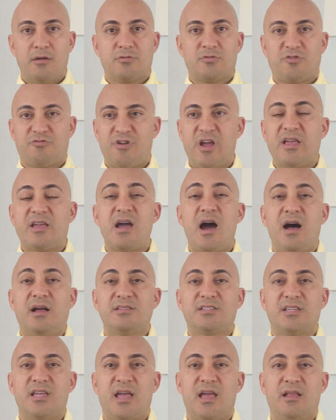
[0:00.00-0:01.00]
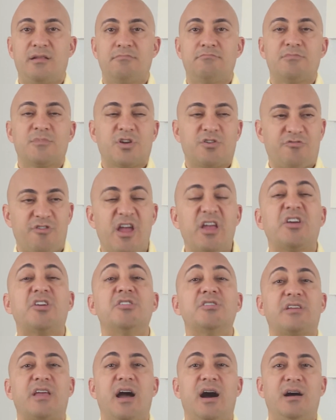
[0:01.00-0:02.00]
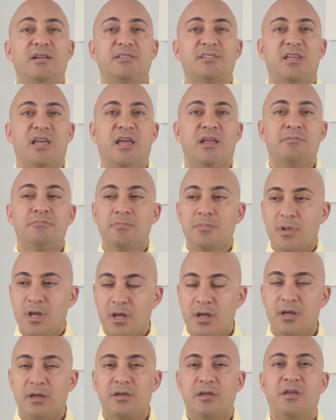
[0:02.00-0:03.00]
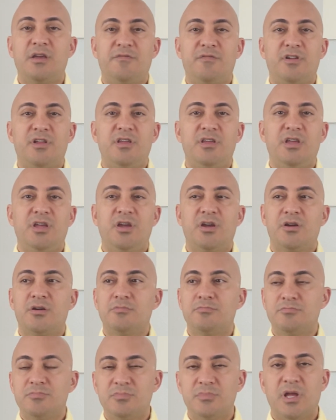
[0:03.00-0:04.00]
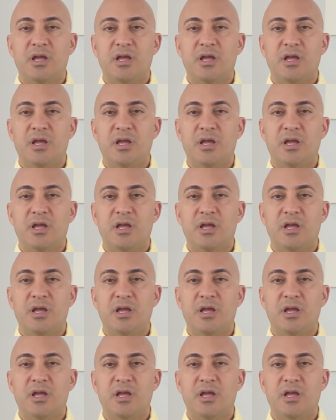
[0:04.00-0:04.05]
create content, create good content, give it a year